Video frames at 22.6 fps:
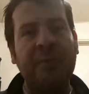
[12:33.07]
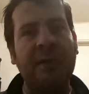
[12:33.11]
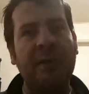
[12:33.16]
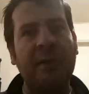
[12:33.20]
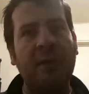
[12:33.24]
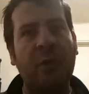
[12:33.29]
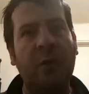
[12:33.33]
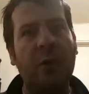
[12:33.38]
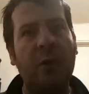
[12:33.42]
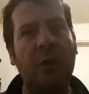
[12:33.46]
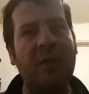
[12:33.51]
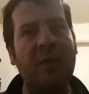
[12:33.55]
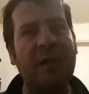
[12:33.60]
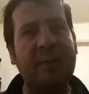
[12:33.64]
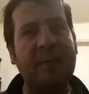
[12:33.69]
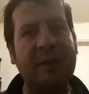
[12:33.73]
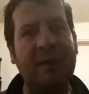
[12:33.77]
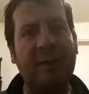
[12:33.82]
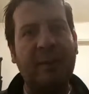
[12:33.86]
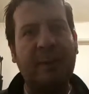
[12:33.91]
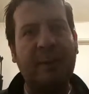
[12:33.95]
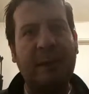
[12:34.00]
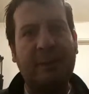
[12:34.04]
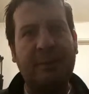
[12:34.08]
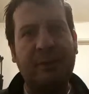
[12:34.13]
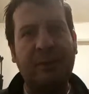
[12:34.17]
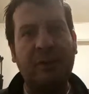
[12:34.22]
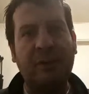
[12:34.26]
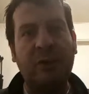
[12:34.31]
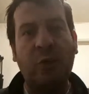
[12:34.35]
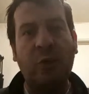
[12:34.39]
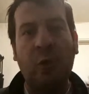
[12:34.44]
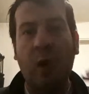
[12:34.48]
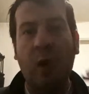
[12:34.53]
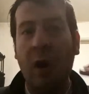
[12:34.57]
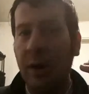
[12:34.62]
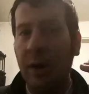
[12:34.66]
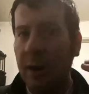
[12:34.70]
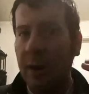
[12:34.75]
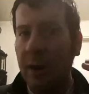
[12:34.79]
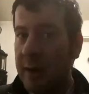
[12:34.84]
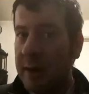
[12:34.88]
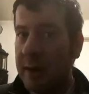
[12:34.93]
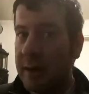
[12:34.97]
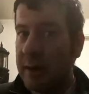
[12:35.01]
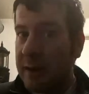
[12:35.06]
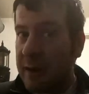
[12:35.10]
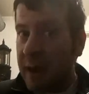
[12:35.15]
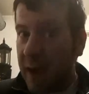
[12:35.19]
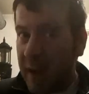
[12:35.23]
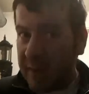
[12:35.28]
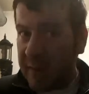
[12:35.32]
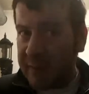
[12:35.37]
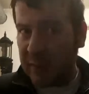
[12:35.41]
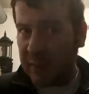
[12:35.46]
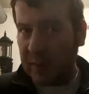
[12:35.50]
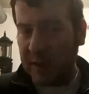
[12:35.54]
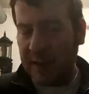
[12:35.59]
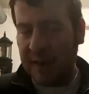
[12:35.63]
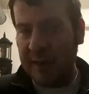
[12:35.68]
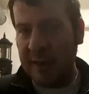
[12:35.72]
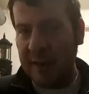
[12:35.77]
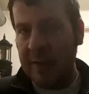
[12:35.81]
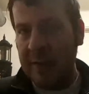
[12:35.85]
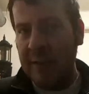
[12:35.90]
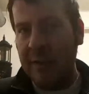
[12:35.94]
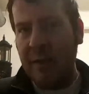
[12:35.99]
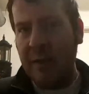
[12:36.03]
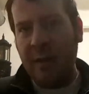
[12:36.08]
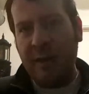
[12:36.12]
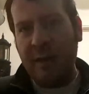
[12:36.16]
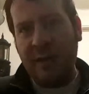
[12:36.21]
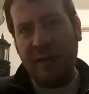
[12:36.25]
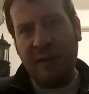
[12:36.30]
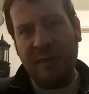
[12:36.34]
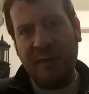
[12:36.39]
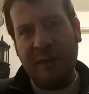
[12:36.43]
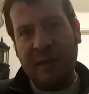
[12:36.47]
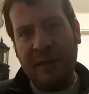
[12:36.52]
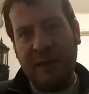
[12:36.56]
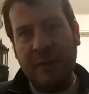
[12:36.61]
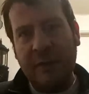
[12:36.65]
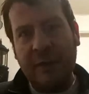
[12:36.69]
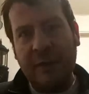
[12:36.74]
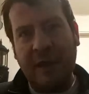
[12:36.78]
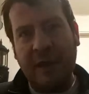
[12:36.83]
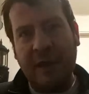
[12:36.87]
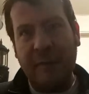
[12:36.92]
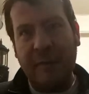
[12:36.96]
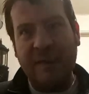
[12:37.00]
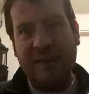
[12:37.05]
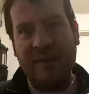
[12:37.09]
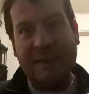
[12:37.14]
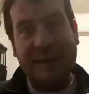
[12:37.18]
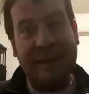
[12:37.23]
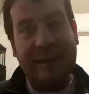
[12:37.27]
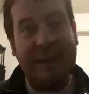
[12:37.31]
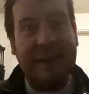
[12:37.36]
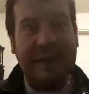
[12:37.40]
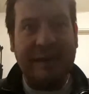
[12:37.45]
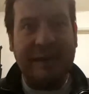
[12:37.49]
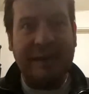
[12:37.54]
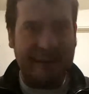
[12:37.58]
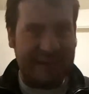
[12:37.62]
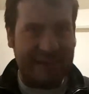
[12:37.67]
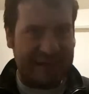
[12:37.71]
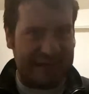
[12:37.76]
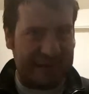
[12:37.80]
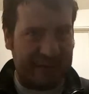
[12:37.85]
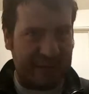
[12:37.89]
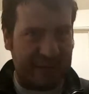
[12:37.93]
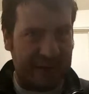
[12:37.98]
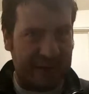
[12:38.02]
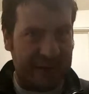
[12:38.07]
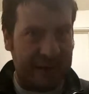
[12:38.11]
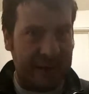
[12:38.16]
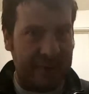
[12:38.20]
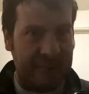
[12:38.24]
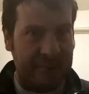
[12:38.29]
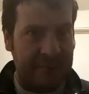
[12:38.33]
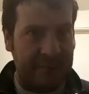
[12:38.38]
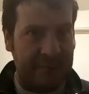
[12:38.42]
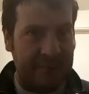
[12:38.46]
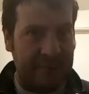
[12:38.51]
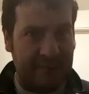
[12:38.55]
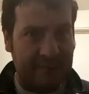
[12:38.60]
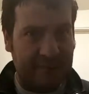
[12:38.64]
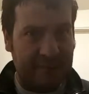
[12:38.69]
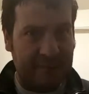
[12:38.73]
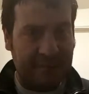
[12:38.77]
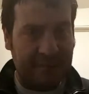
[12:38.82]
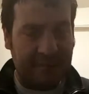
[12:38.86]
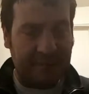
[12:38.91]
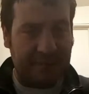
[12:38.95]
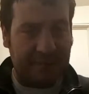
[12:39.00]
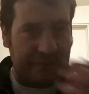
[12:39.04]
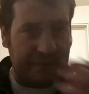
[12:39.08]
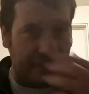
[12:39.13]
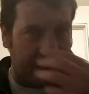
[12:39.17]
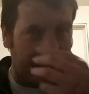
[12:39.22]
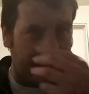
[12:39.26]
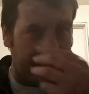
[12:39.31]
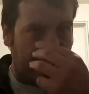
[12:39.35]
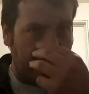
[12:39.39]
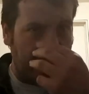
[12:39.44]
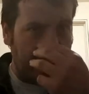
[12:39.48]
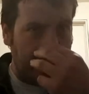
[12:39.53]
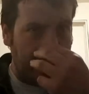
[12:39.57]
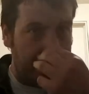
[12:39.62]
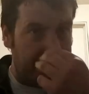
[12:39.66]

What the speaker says: or they be the people who are covering the video games industry. Okay?